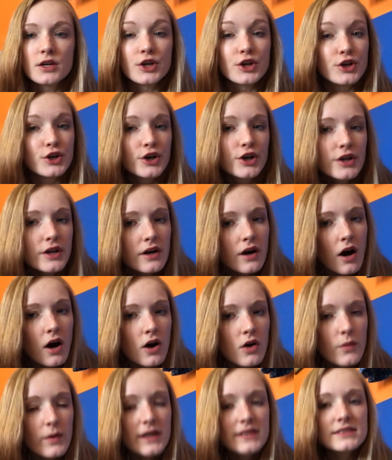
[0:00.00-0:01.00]
good
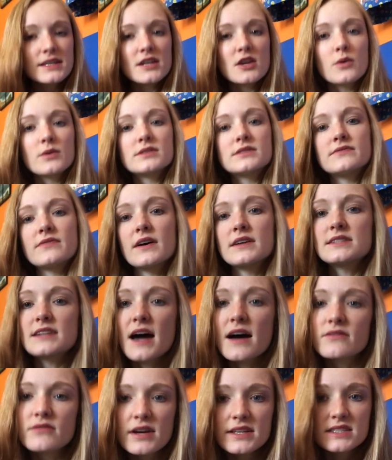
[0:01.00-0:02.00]
always. I know it's fun to
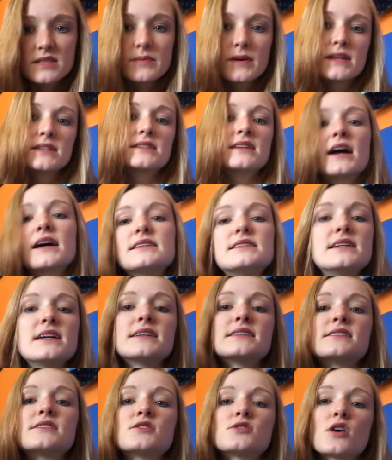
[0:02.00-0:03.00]
have recipes and
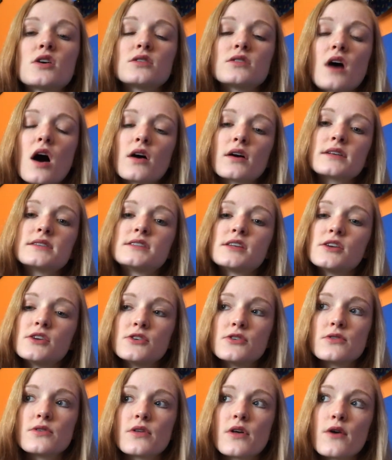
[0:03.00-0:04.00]
ideas, and so I'll
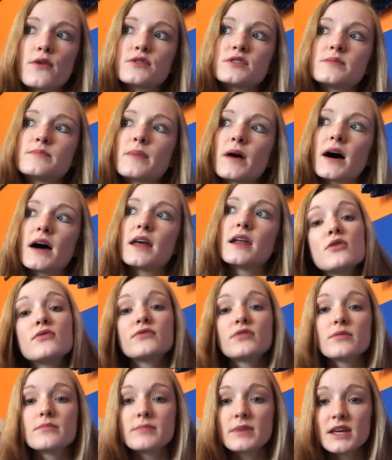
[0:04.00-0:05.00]
continue to do those. But
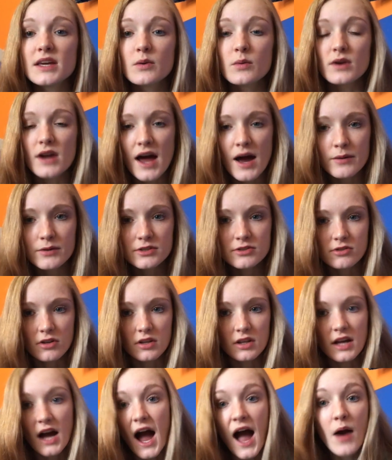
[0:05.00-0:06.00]
for me, when I was
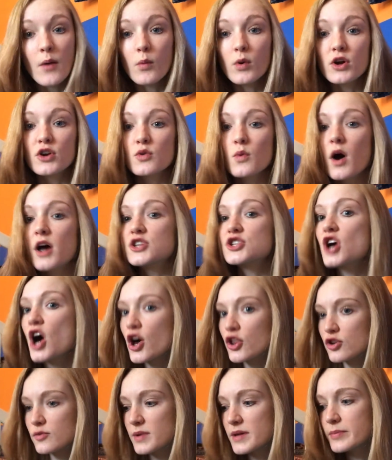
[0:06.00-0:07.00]
struggling, I wanted to watch
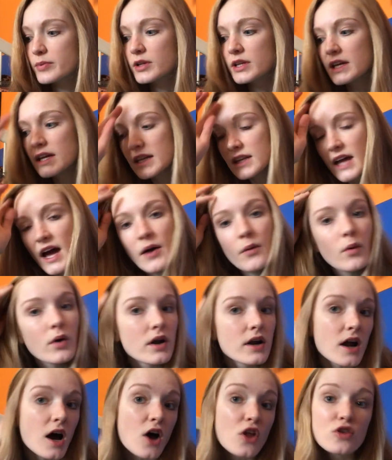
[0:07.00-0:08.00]
other people eat, and I
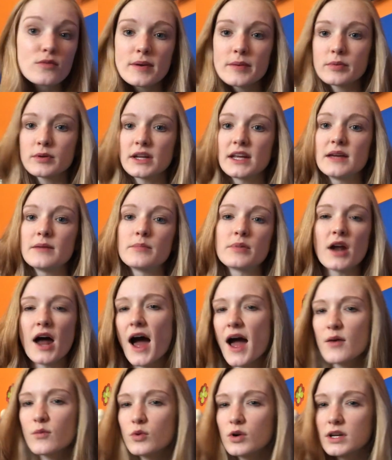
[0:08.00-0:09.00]
wanted other people to eat, but
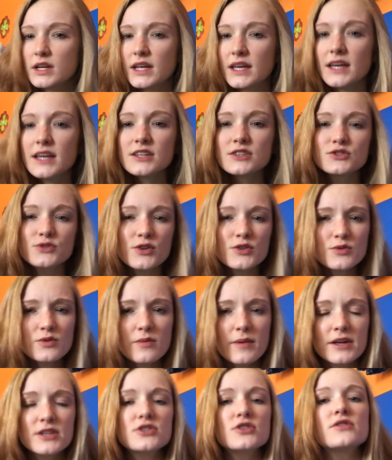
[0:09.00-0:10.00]
I wouldn't eat. So I just
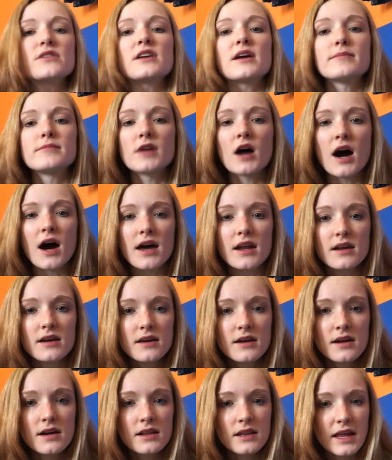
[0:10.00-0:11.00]
want to make sure that I'm not
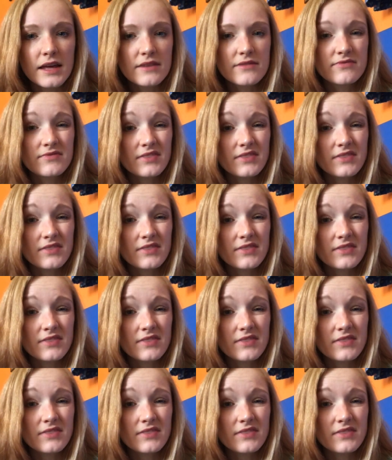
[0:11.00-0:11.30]
like